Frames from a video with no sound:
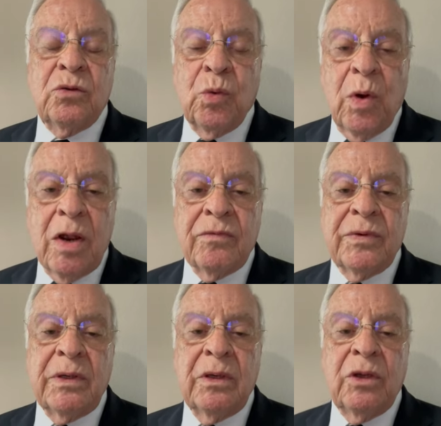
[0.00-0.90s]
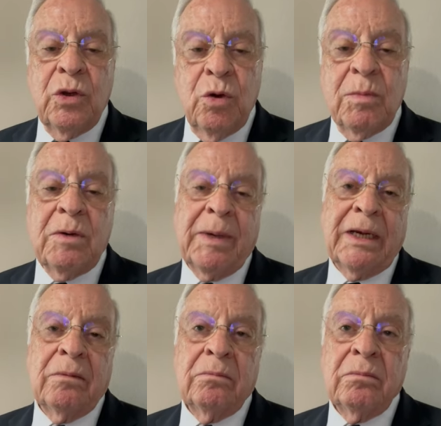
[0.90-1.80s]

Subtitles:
to every human being.